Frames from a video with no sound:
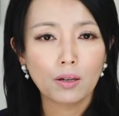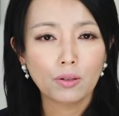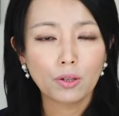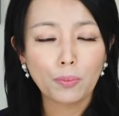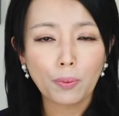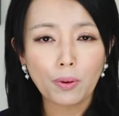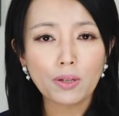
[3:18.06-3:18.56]

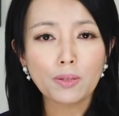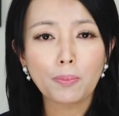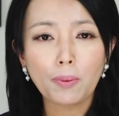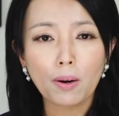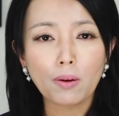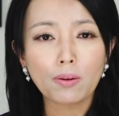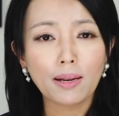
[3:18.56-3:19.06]
Reports
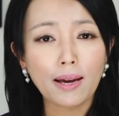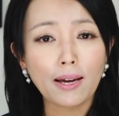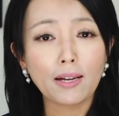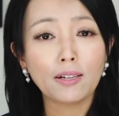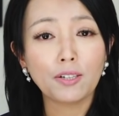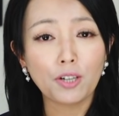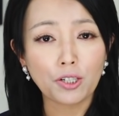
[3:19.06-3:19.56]
broke
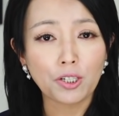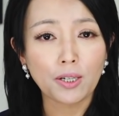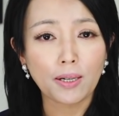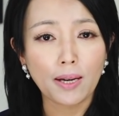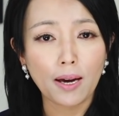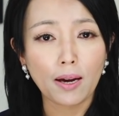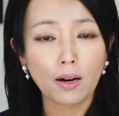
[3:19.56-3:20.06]
late
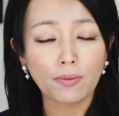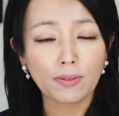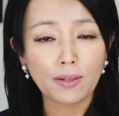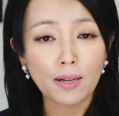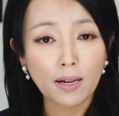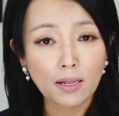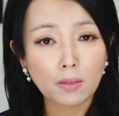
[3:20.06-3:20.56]
yesterday of
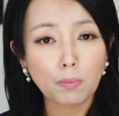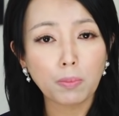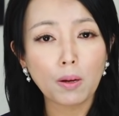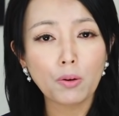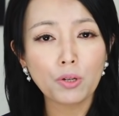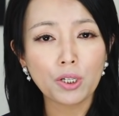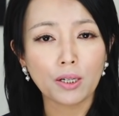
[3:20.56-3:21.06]
an
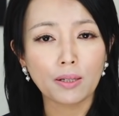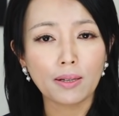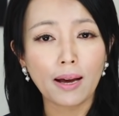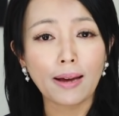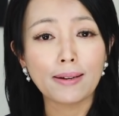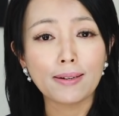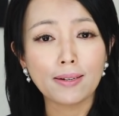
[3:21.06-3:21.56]
explosion
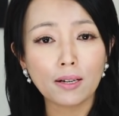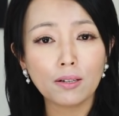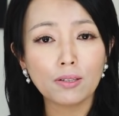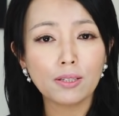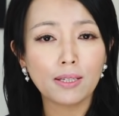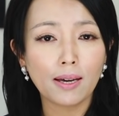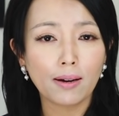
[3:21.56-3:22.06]
at
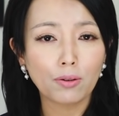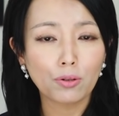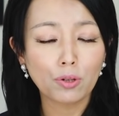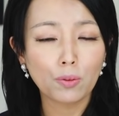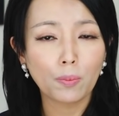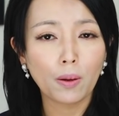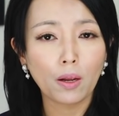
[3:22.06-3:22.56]
Dengdian
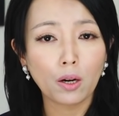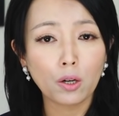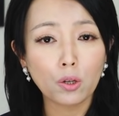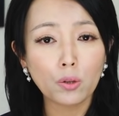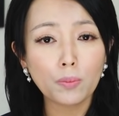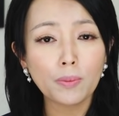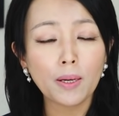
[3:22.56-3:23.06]
Group
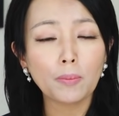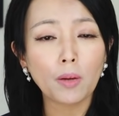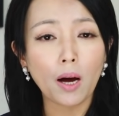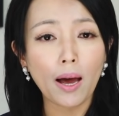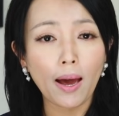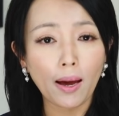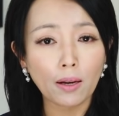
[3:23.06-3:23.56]
aluminum
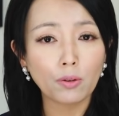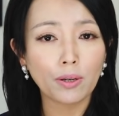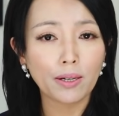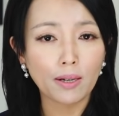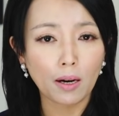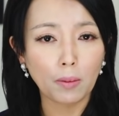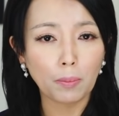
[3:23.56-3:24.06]
alloy
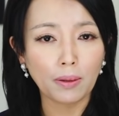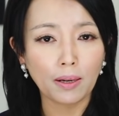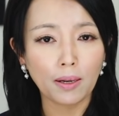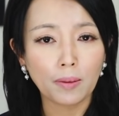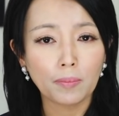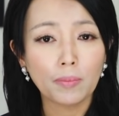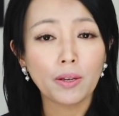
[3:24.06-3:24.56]

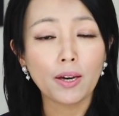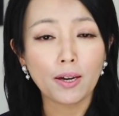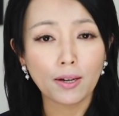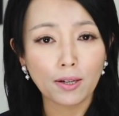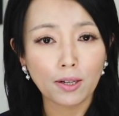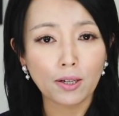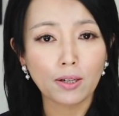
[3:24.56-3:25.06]
company
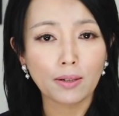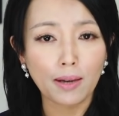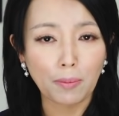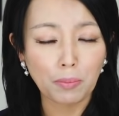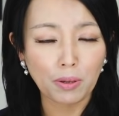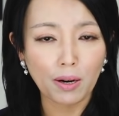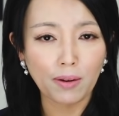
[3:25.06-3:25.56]
in
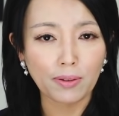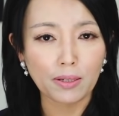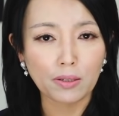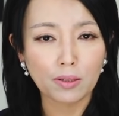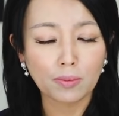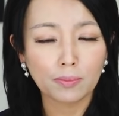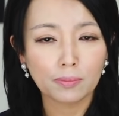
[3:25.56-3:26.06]
Henan
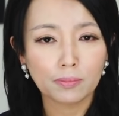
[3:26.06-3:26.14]
Province.